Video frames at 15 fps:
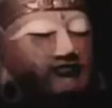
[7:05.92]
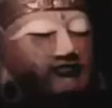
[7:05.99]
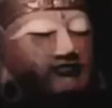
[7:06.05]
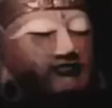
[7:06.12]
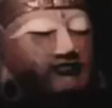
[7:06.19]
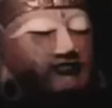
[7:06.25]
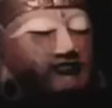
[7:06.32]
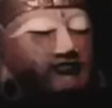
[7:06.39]

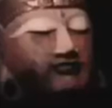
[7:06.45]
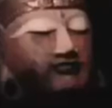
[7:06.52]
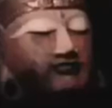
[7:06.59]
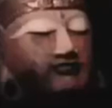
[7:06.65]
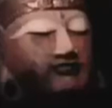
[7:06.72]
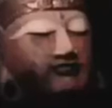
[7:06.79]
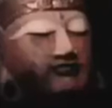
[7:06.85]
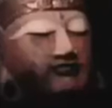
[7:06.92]

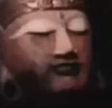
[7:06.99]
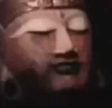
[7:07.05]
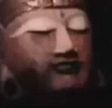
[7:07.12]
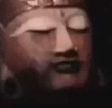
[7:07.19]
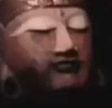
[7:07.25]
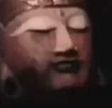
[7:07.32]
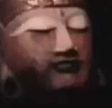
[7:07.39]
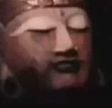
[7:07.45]

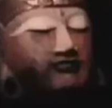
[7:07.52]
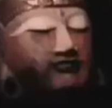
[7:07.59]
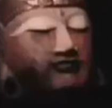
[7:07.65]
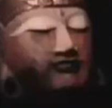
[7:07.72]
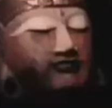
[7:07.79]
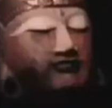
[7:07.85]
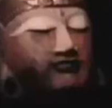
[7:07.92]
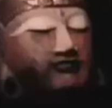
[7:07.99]

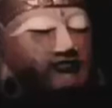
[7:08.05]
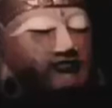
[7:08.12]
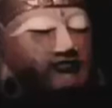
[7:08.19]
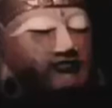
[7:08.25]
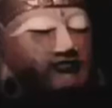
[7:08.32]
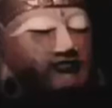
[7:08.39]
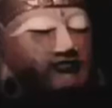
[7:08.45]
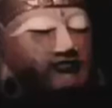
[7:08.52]

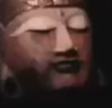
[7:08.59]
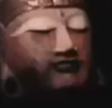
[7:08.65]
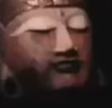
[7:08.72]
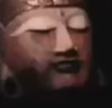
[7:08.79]
No words are spoken by the person on screen.